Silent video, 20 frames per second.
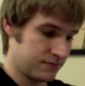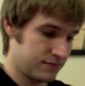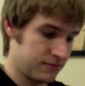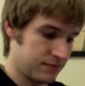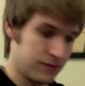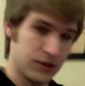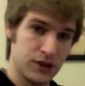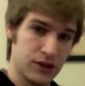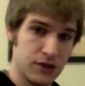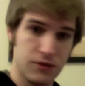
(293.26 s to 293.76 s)

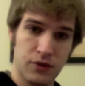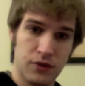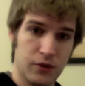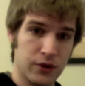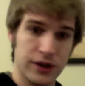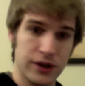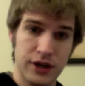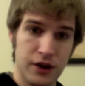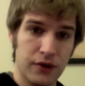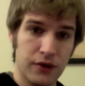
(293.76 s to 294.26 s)
you
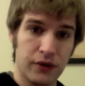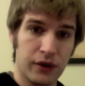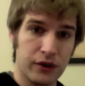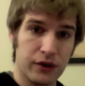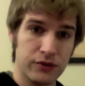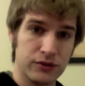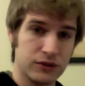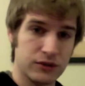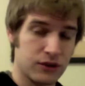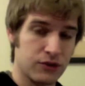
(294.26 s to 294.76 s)
already know
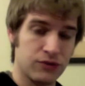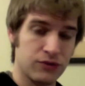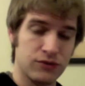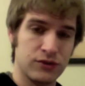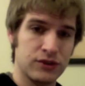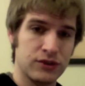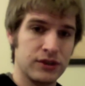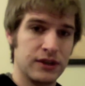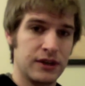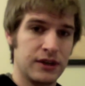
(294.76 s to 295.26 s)
those.
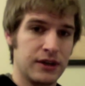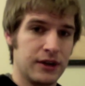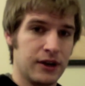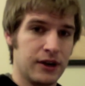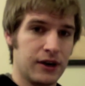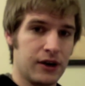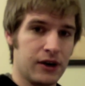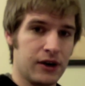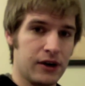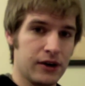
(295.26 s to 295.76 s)

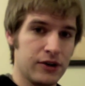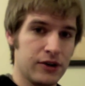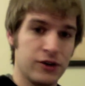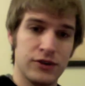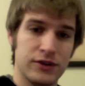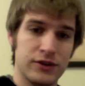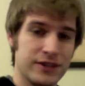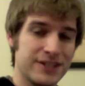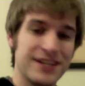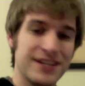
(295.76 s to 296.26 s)

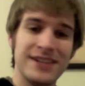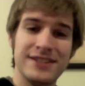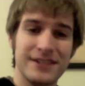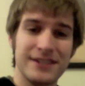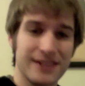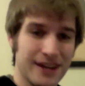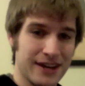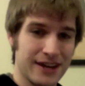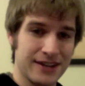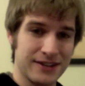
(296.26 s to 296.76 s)
You're
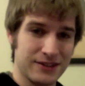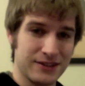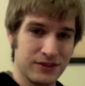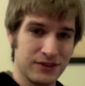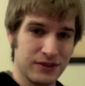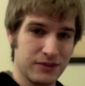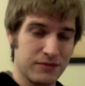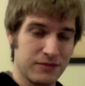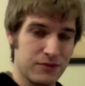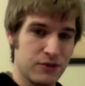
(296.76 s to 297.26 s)
desensitized to
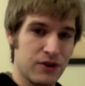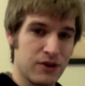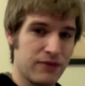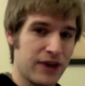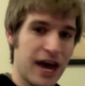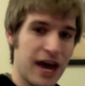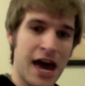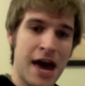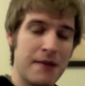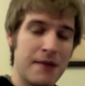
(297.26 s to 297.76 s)
them. You have
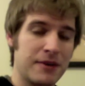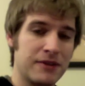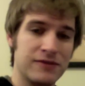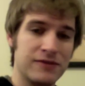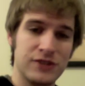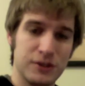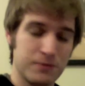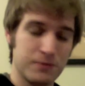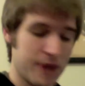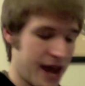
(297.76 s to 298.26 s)
a habit of
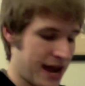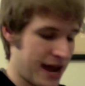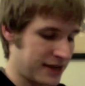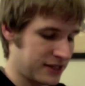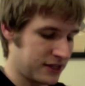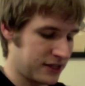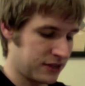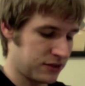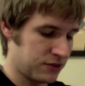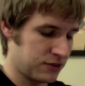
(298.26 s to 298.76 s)
just
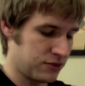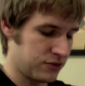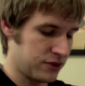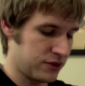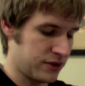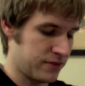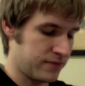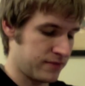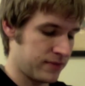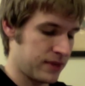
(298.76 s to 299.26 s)
passing through
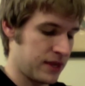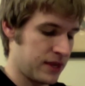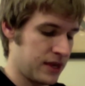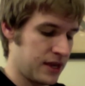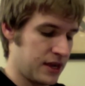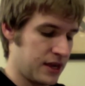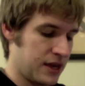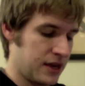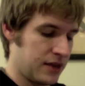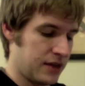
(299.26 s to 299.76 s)
them.
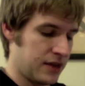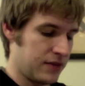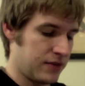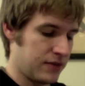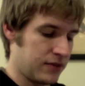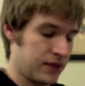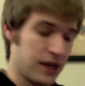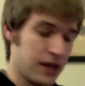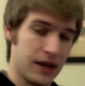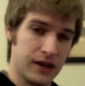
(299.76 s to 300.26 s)

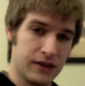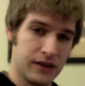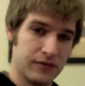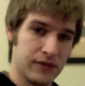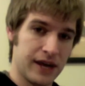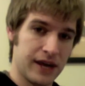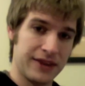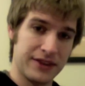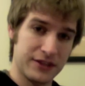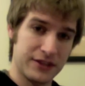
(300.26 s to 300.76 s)
Then
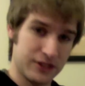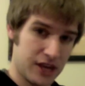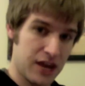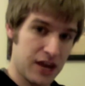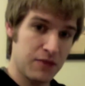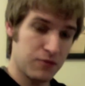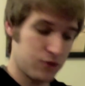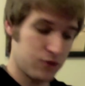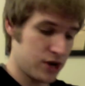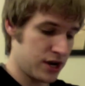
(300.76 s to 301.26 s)
at the
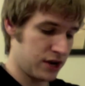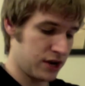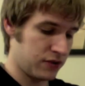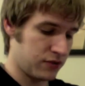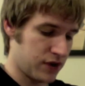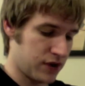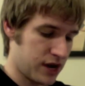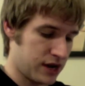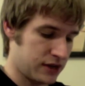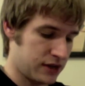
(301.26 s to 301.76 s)
same reading
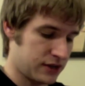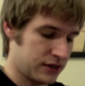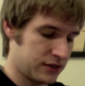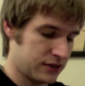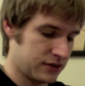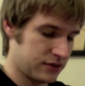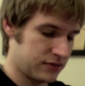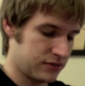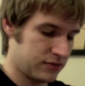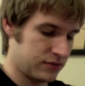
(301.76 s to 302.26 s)
rate,
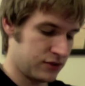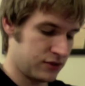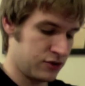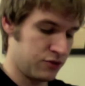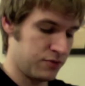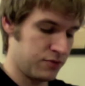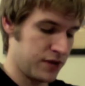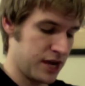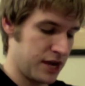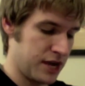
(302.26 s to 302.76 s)

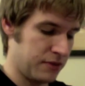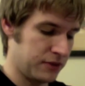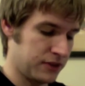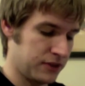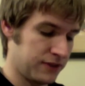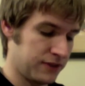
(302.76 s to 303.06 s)
you'd be able to